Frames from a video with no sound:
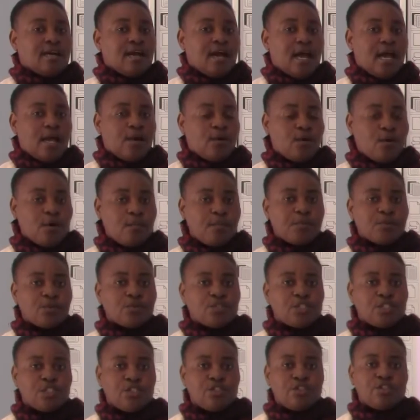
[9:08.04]
I hope you
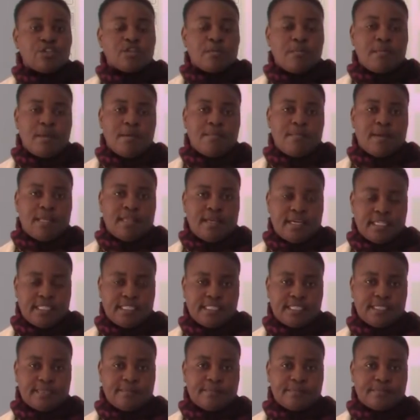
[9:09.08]
still remember
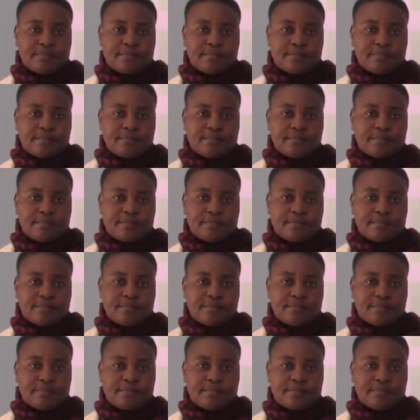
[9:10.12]
that.